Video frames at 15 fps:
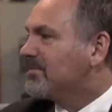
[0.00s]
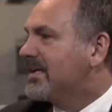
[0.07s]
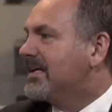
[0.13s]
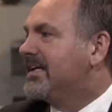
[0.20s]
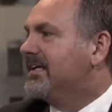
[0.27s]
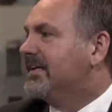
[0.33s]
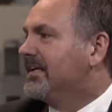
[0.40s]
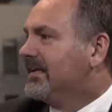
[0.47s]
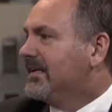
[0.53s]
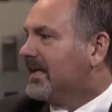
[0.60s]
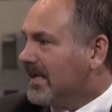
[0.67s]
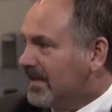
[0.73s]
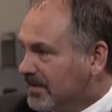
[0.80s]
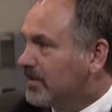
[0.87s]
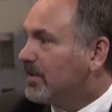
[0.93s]
me
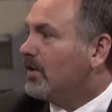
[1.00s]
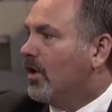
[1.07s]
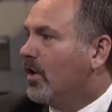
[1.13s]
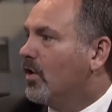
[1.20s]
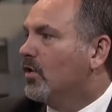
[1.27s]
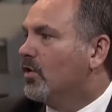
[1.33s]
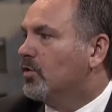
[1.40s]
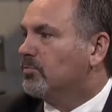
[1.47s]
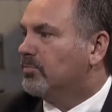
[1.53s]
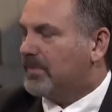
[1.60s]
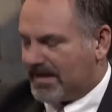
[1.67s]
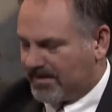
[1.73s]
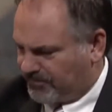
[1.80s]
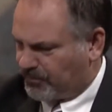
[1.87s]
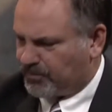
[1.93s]
into their home
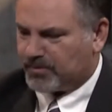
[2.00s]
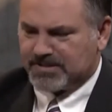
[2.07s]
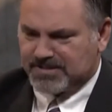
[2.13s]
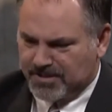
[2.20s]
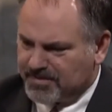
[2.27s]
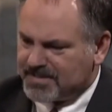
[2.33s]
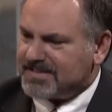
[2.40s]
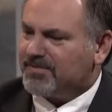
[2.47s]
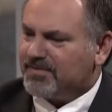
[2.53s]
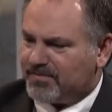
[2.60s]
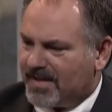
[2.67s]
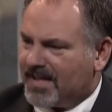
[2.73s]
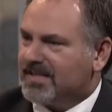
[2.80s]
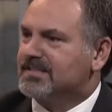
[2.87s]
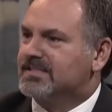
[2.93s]
through a series of
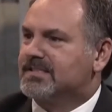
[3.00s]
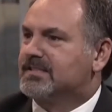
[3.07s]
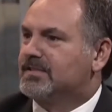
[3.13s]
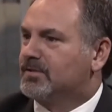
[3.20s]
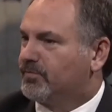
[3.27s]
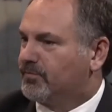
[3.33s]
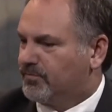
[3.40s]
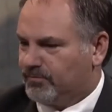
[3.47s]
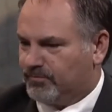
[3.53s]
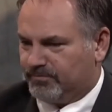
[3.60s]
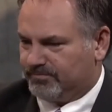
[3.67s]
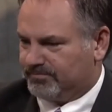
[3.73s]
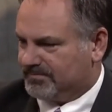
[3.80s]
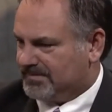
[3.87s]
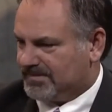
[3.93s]
events.
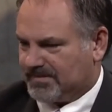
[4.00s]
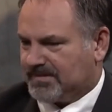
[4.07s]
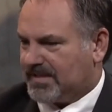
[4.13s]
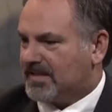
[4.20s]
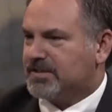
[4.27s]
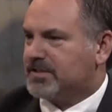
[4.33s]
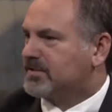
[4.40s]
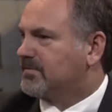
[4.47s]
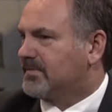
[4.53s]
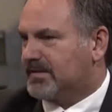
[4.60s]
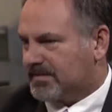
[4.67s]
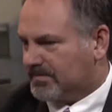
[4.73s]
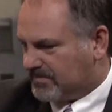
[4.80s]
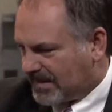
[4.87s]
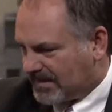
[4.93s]
They just
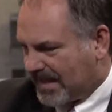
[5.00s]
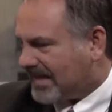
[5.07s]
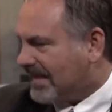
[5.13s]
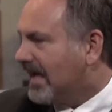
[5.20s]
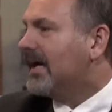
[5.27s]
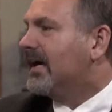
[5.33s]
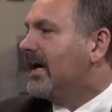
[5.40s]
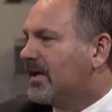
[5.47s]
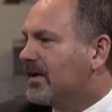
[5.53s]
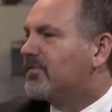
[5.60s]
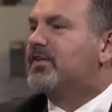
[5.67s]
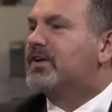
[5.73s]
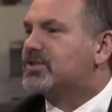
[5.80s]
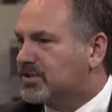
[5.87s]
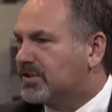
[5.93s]
like uh,
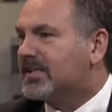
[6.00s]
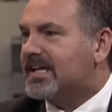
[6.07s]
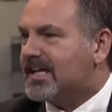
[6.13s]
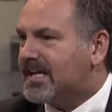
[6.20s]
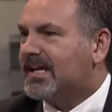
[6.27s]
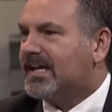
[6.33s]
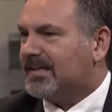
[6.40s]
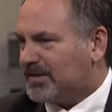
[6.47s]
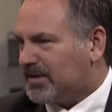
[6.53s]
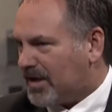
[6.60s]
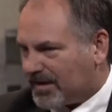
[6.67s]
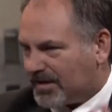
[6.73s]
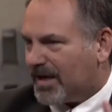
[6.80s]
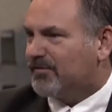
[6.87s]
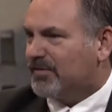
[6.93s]
unofficially,
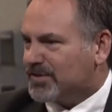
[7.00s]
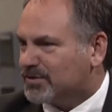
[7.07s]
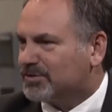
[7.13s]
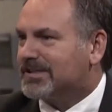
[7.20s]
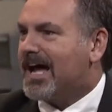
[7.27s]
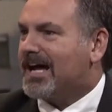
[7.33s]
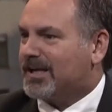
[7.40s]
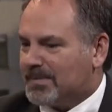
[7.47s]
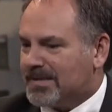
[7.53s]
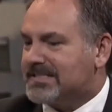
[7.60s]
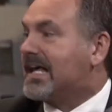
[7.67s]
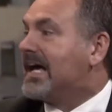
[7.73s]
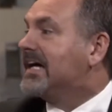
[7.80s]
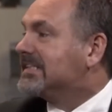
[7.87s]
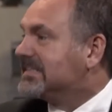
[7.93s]
not official documents,
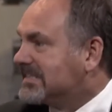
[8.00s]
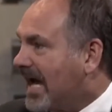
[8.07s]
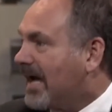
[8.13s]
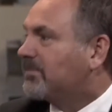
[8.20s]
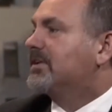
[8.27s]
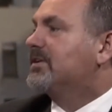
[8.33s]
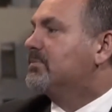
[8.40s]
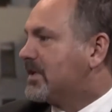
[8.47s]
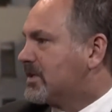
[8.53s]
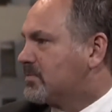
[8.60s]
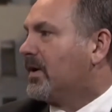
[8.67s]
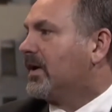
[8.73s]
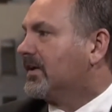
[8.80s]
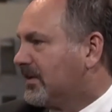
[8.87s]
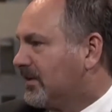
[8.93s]
adopted me as
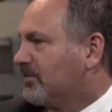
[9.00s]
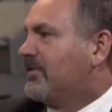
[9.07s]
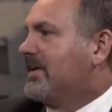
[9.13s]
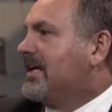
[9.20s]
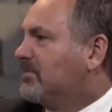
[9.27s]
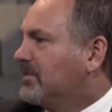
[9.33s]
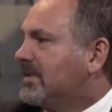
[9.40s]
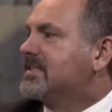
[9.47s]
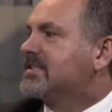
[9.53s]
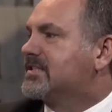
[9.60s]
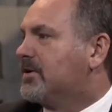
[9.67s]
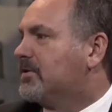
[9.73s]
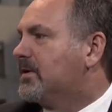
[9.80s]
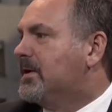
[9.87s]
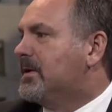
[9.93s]
part of their family.
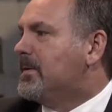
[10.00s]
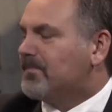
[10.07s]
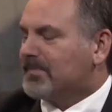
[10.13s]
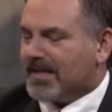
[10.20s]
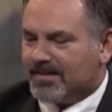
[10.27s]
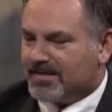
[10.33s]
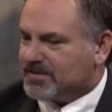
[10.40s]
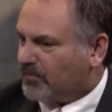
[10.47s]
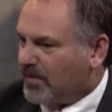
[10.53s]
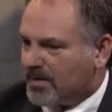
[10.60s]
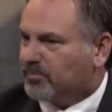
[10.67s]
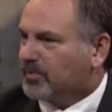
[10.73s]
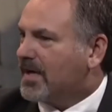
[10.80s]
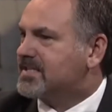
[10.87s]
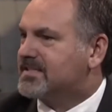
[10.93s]
So this
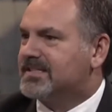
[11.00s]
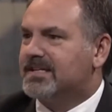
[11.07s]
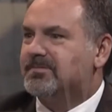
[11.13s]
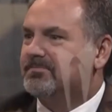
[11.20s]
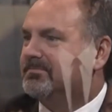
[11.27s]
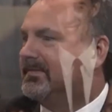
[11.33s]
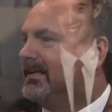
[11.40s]
friend Preston